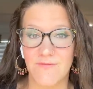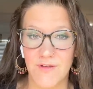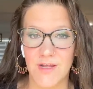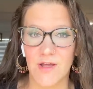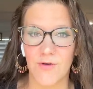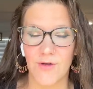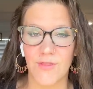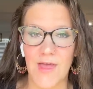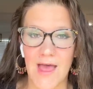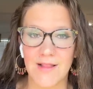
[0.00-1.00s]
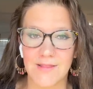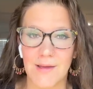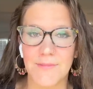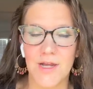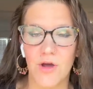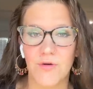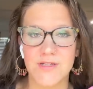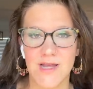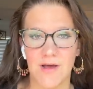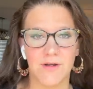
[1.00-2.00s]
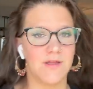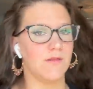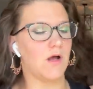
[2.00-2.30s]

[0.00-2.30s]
video on that, let me know down in the